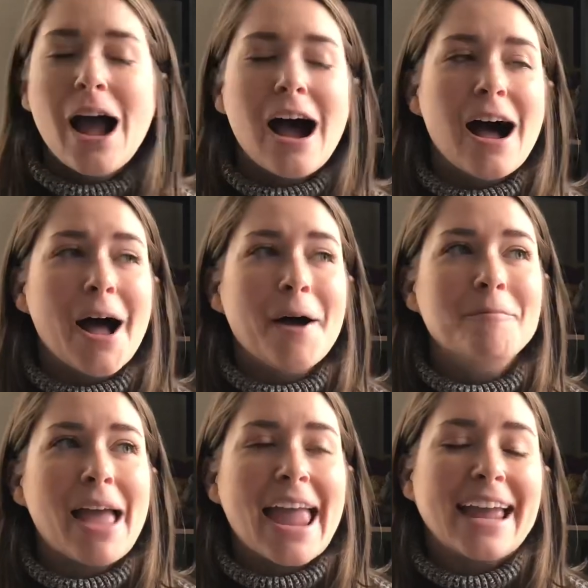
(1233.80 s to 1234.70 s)

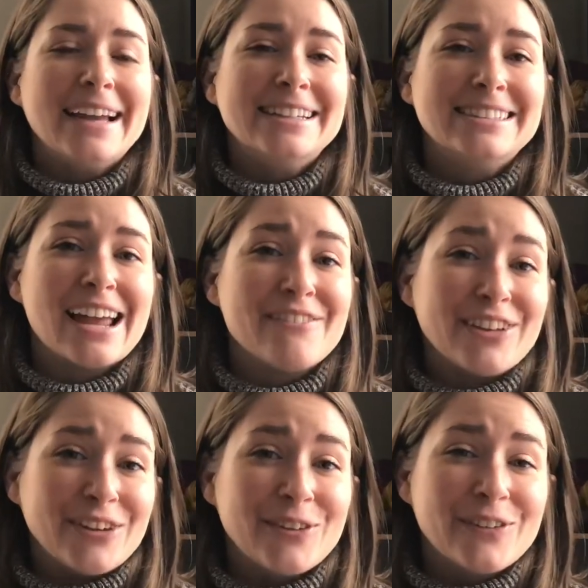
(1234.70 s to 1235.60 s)
And if
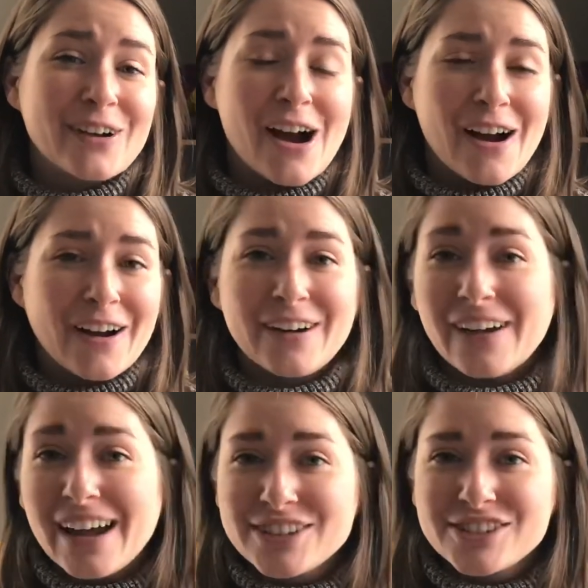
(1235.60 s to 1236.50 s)
you are
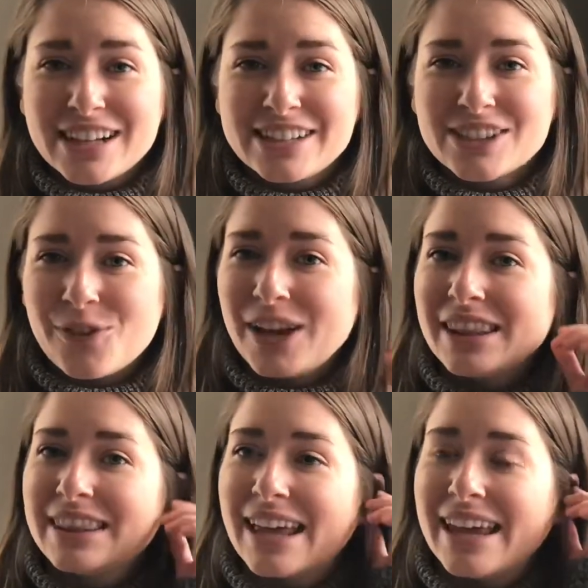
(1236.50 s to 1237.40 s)
not interested in
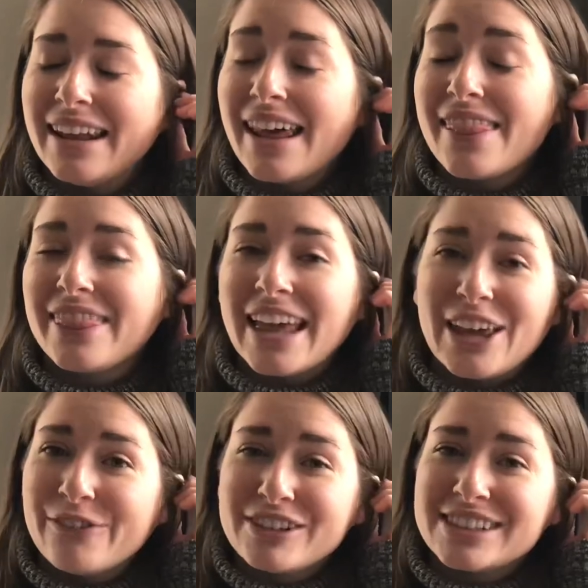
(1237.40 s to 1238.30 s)
sewing, then thank
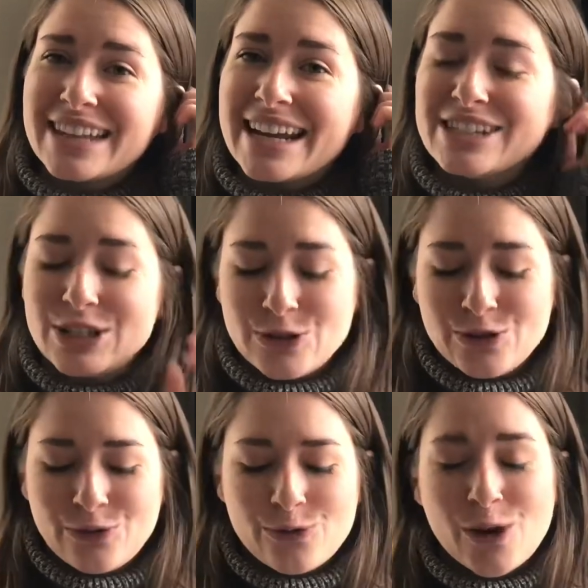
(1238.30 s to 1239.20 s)
you for staying
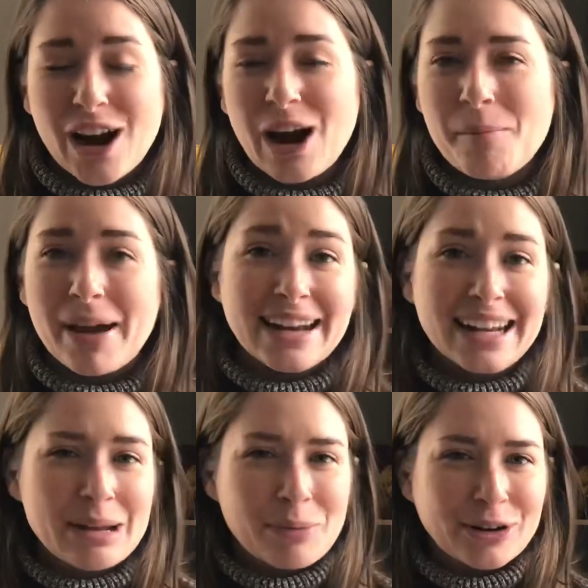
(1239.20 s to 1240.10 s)
tuned for my
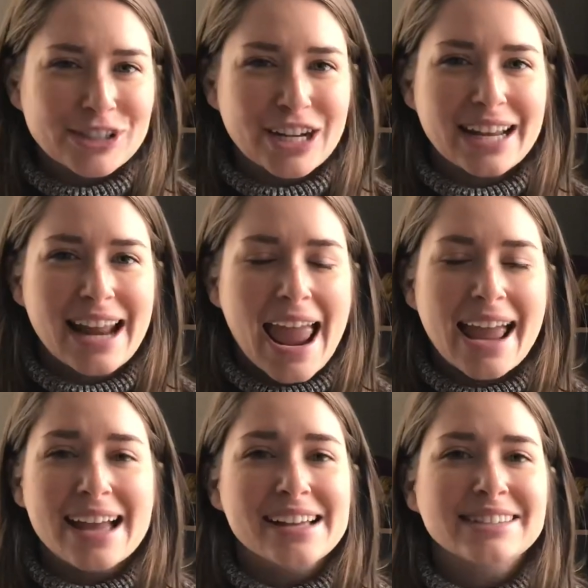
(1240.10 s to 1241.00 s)
knitting portion,
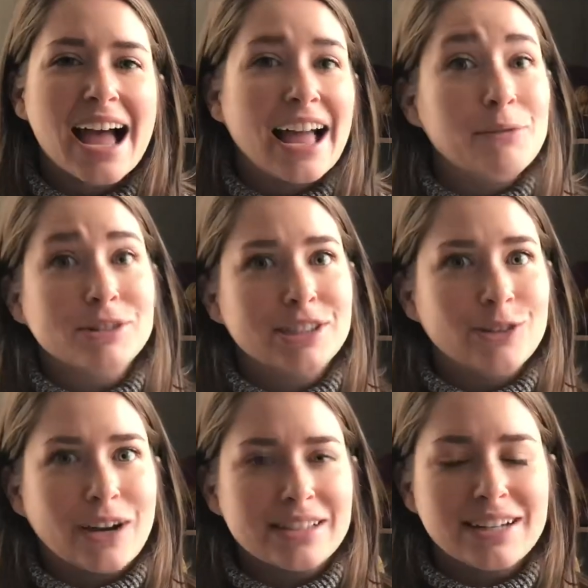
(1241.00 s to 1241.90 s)
and I will see
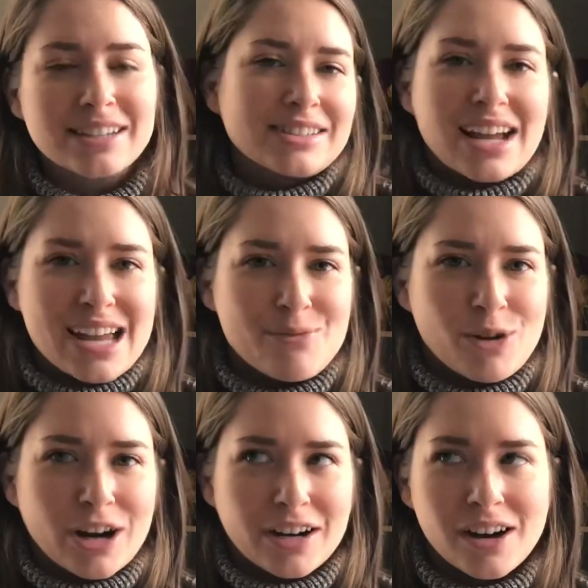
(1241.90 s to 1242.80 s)
you guys next time,
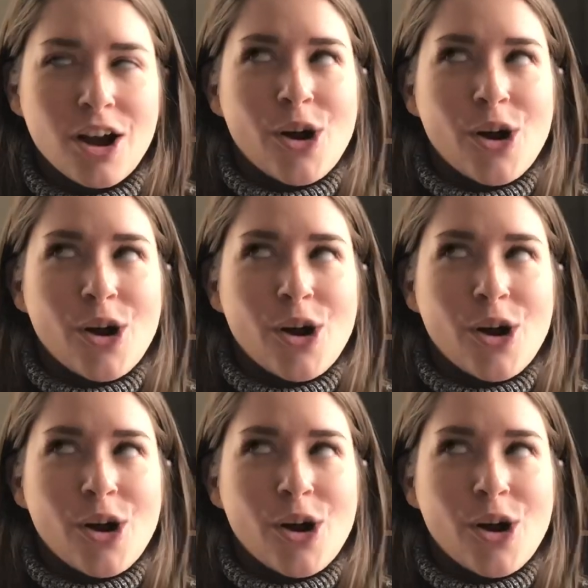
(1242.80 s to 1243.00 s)
where